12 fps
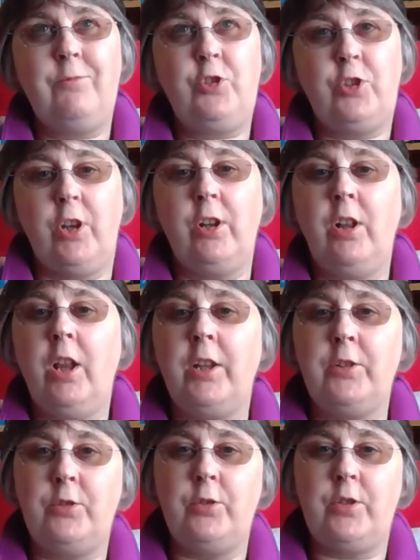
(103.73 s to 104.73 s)
chill
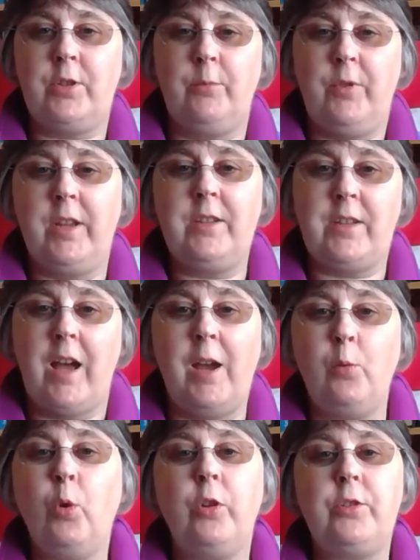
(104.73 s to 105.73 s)
and do some things that
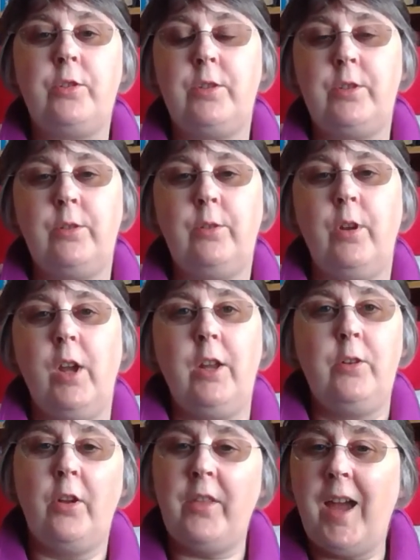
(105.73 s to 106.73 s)
I want to do.
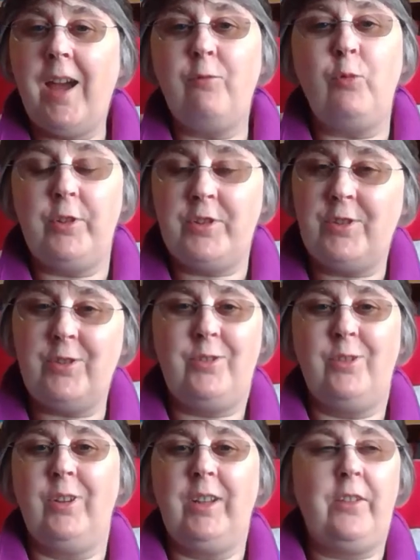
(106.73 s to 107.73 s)
Not that I haven't wanted to
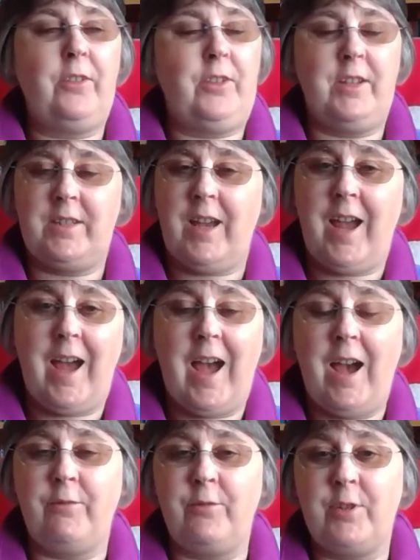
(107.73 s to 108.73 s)
do all the other things, I
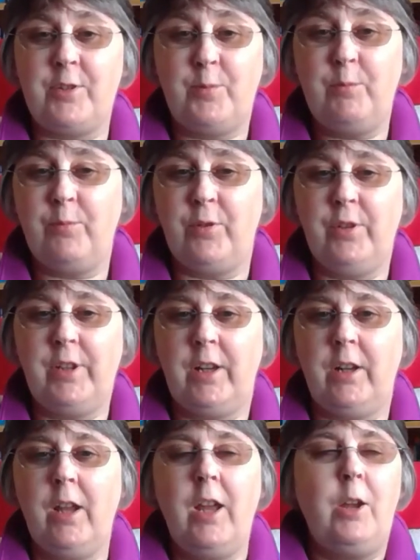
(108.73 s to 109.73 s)
have, and it's been
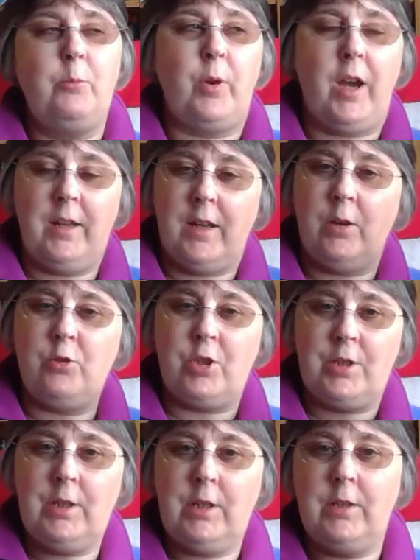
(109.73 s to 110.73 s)
brilliant. But I now
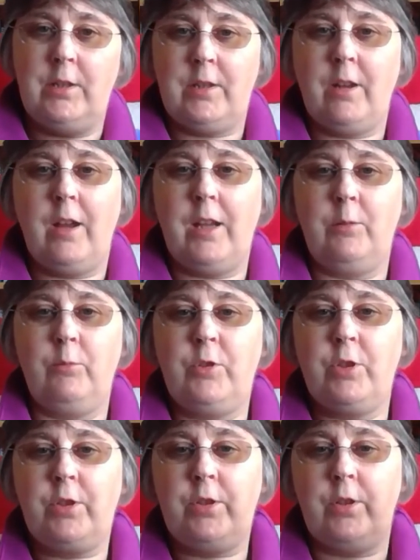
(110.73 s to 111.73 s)
just need the
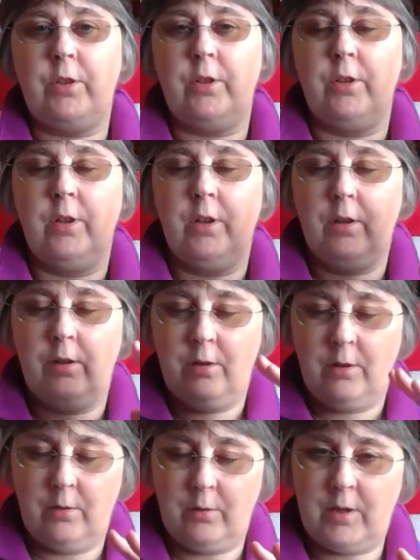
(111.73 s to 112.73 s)
time just to,
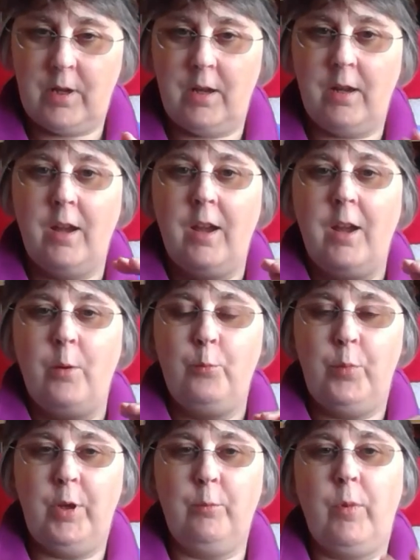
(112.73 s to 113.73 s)
okay,
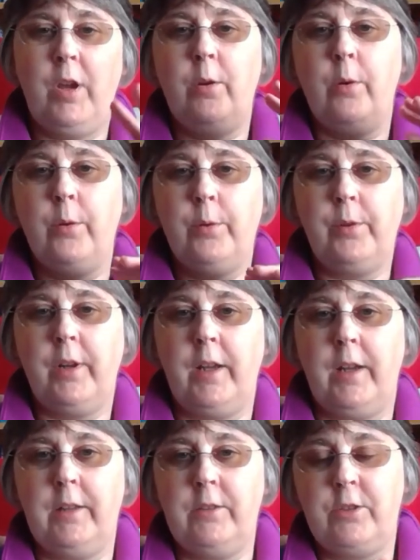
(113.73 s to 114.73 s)
be on my own
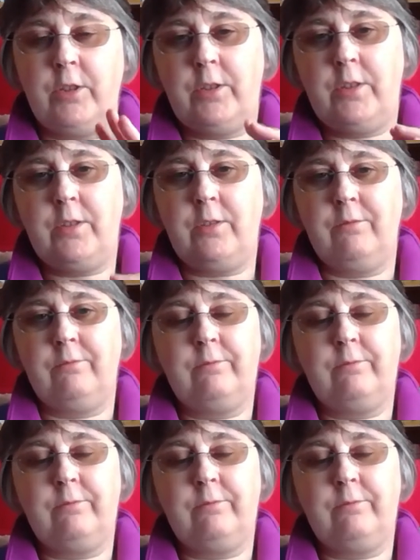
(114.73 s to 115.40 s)
and just